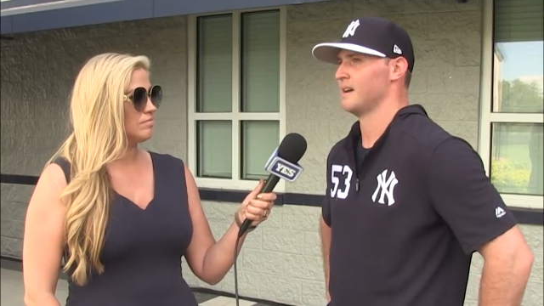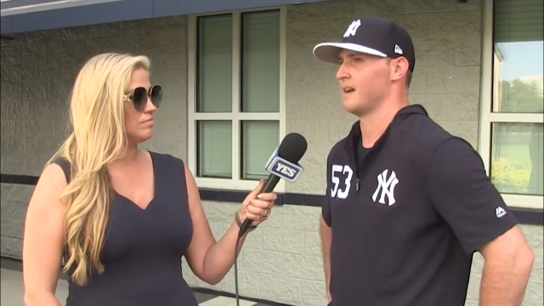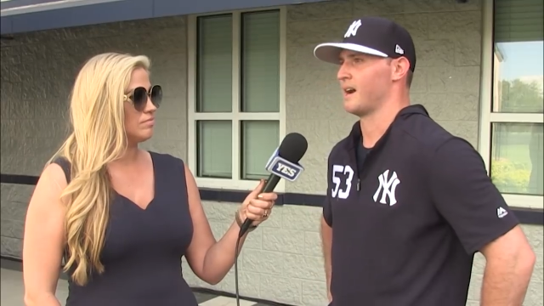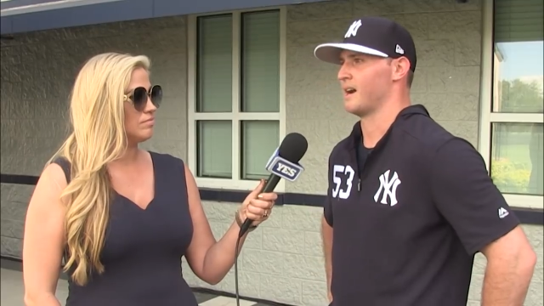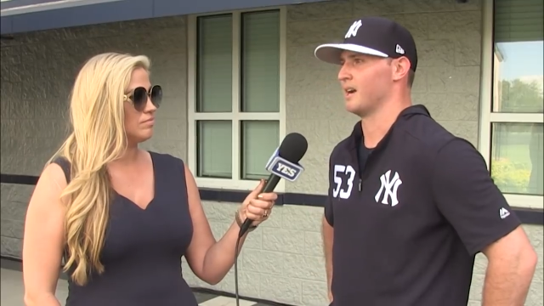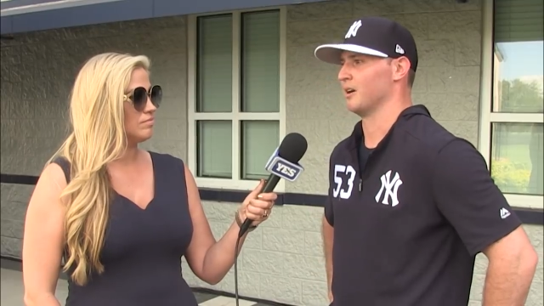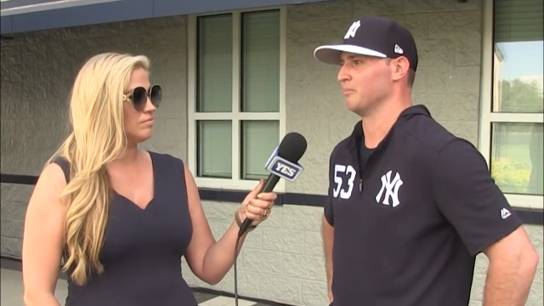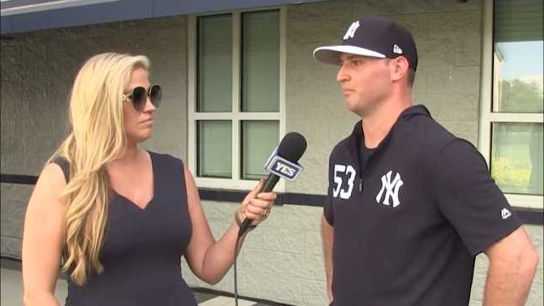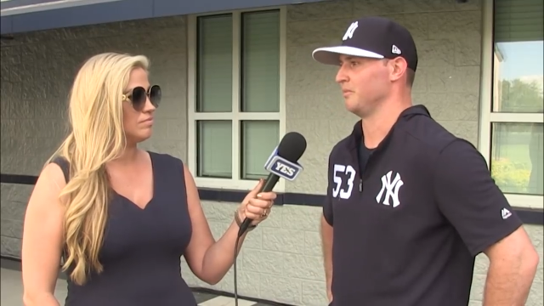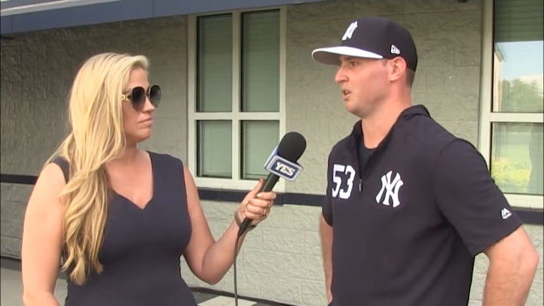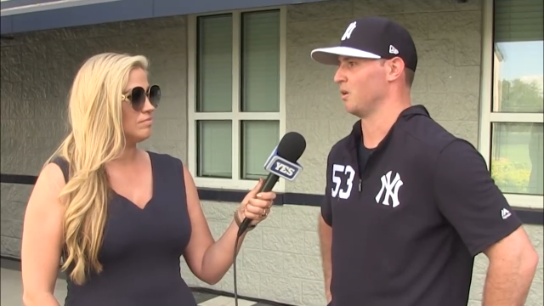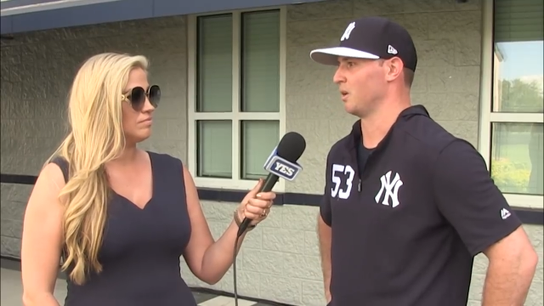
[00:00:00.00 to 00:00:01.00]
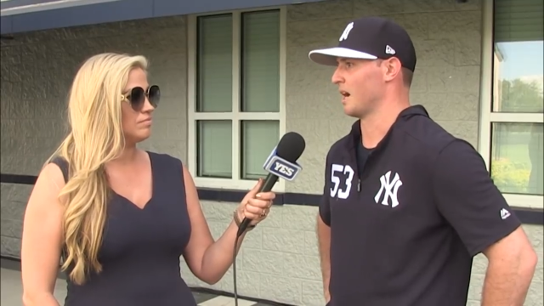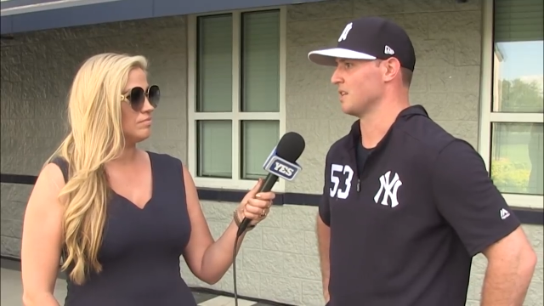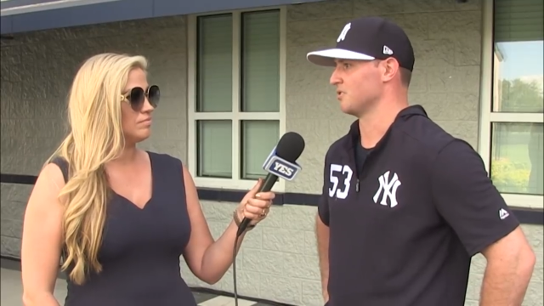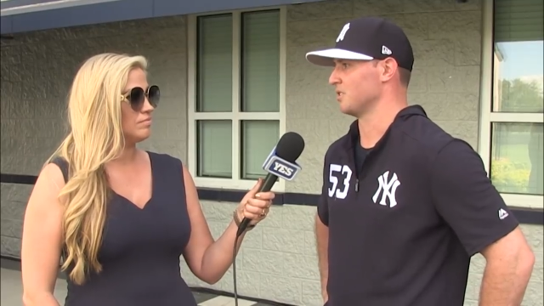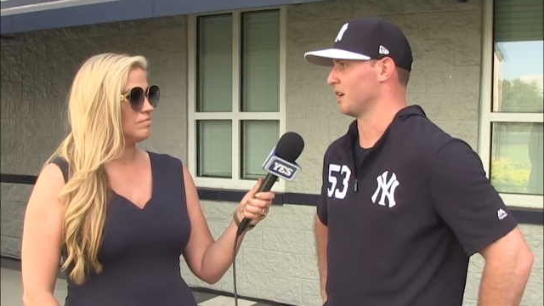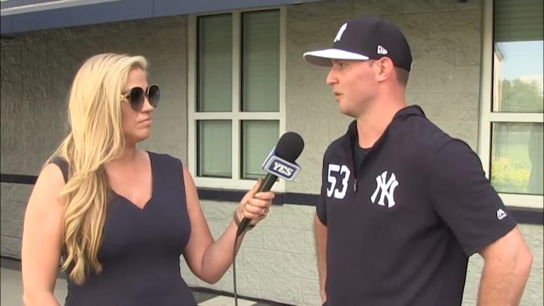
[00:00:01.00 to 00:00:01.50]
Speaker 1: Um, you know,
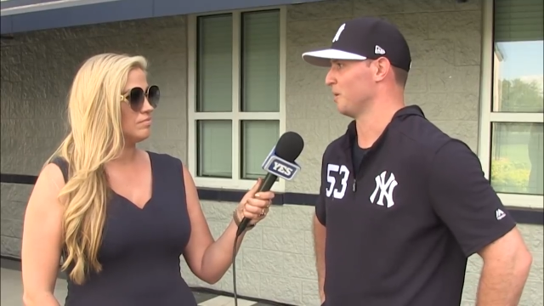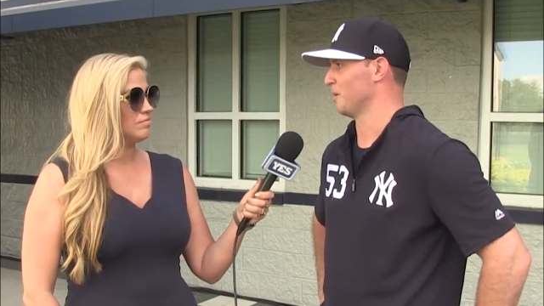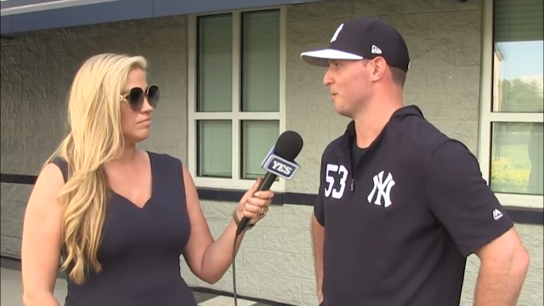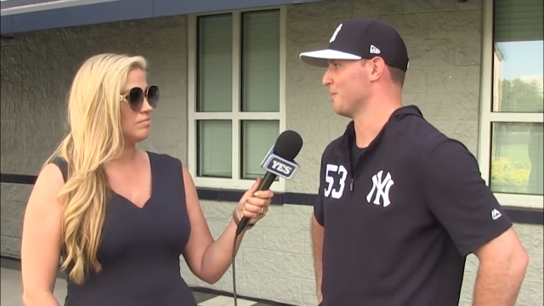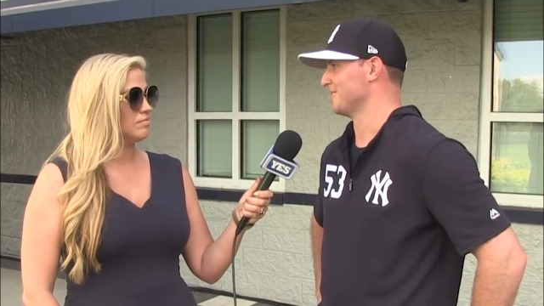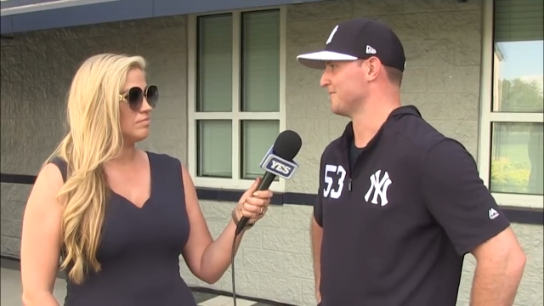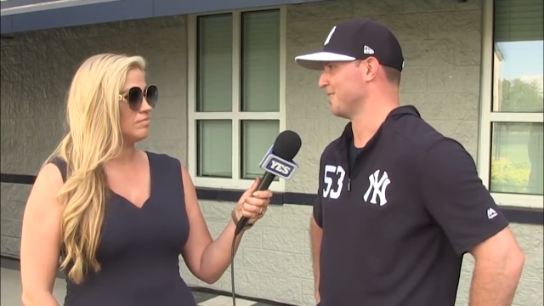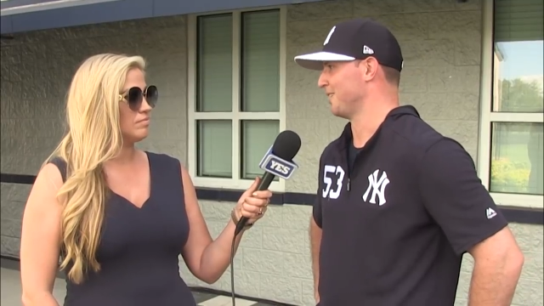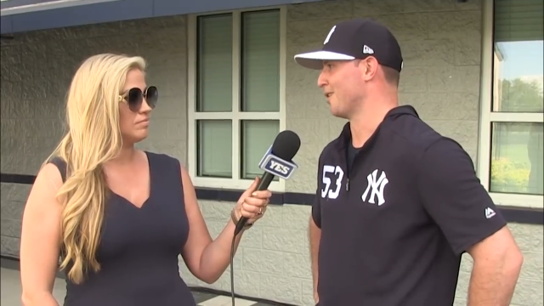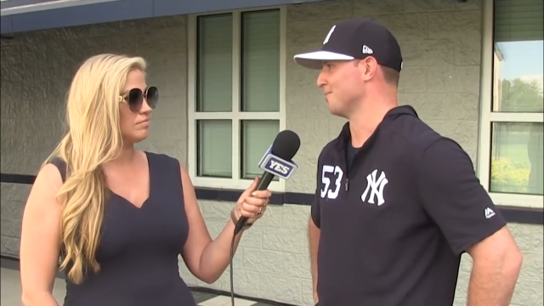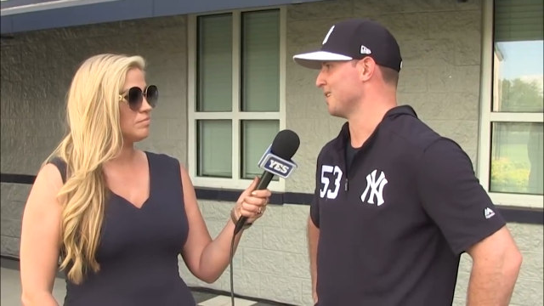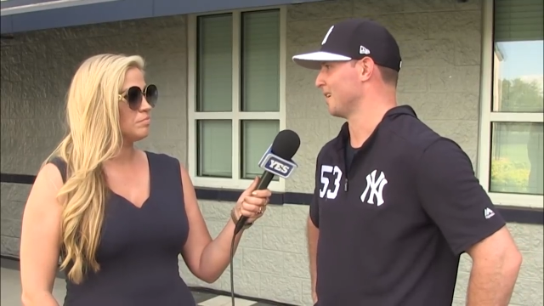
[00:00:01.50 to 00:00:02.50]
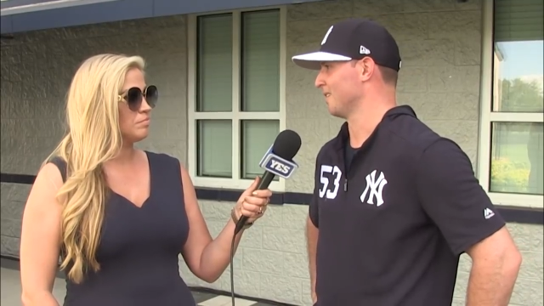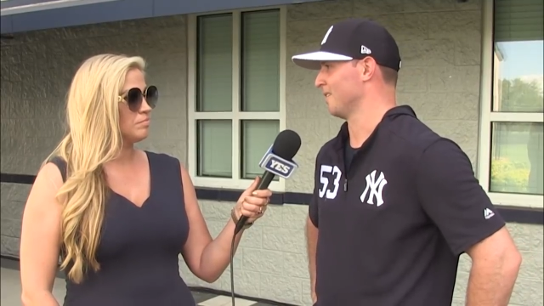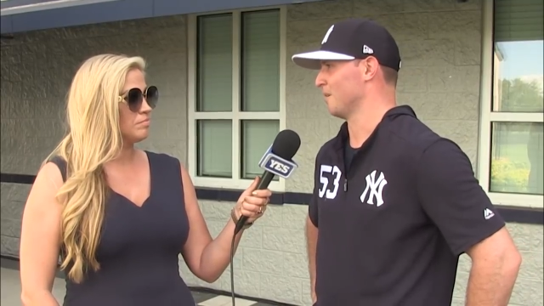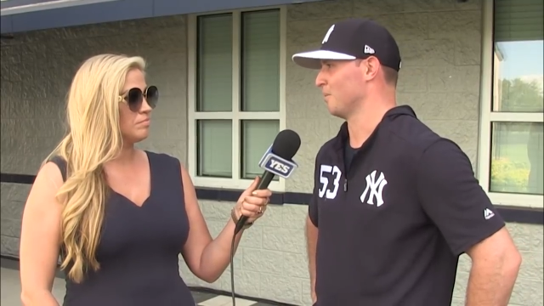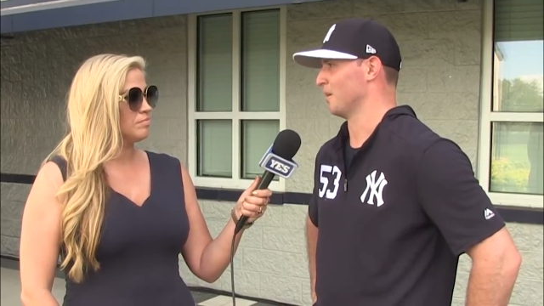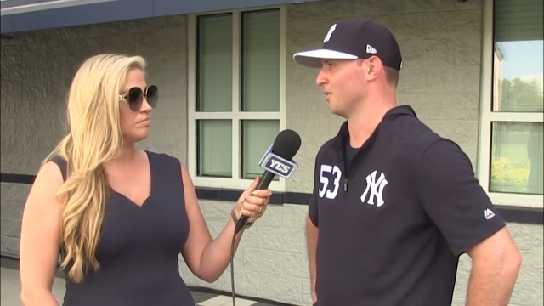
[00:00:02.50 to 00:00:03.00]
guys are talking to me about my sinker. I'm talking
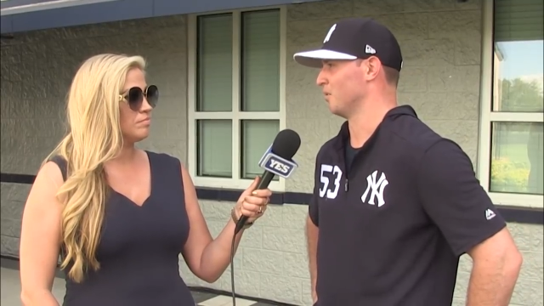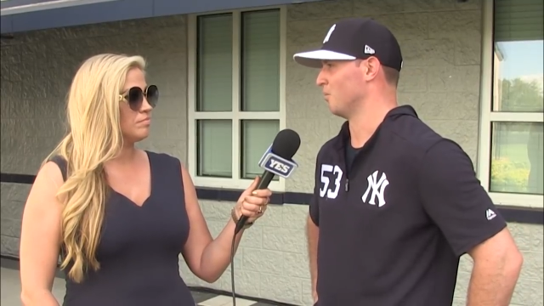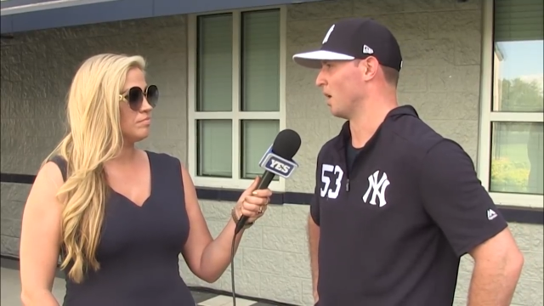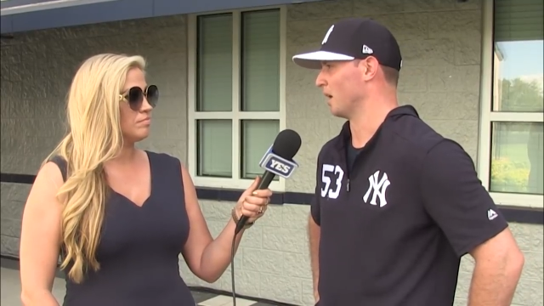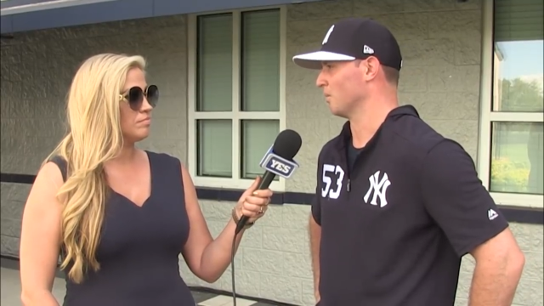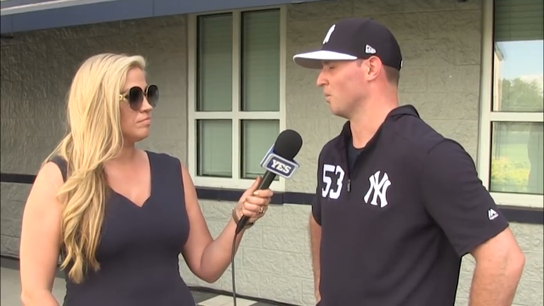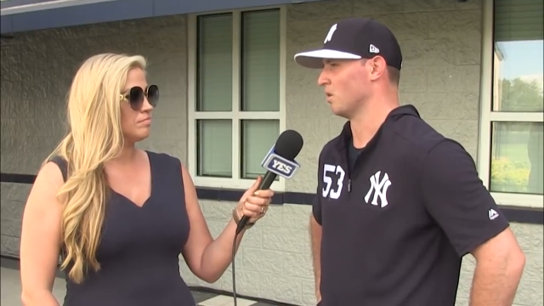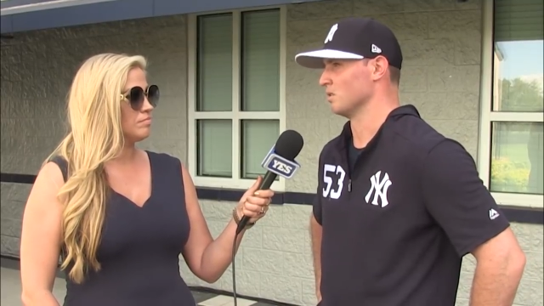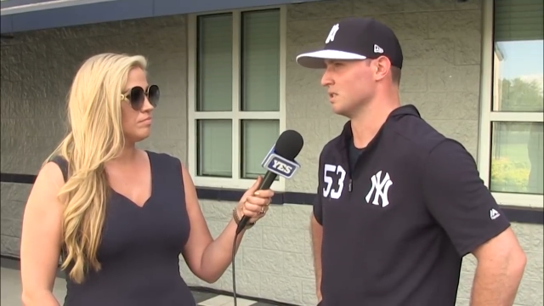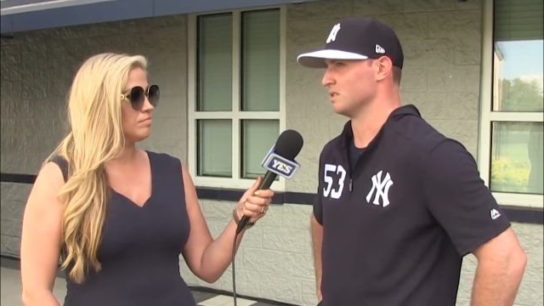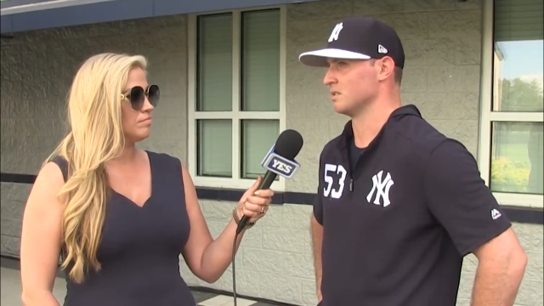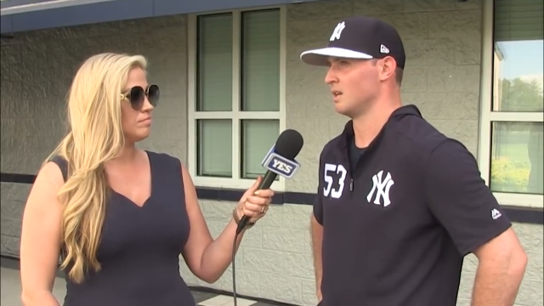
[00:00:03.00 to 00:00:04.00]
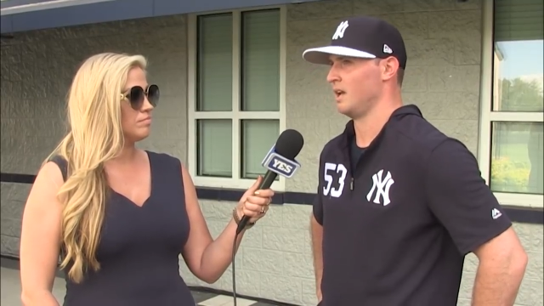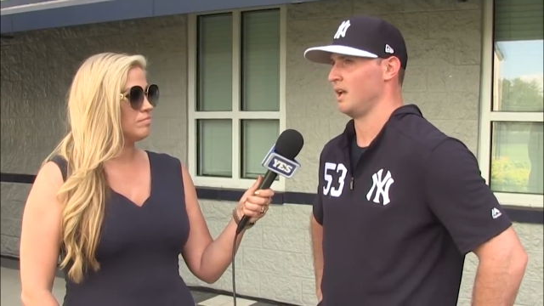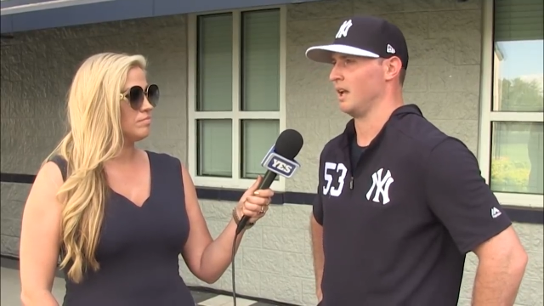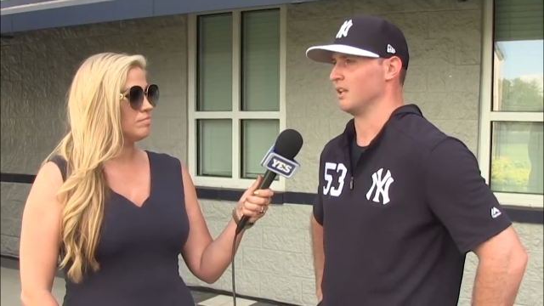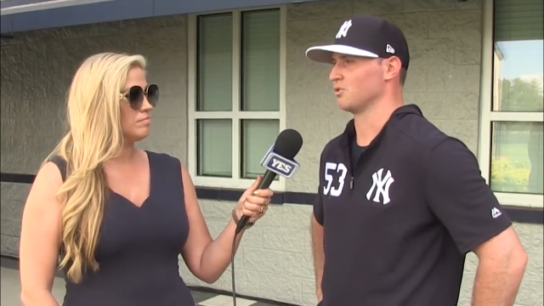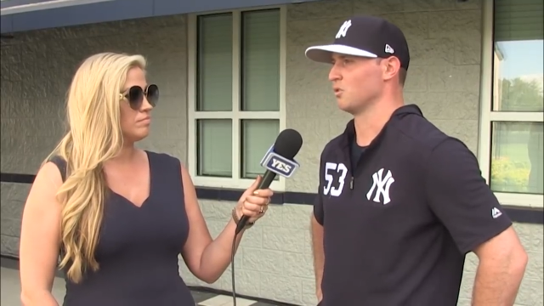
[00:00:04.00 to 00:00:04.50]
to them about their breaking balls. It's it's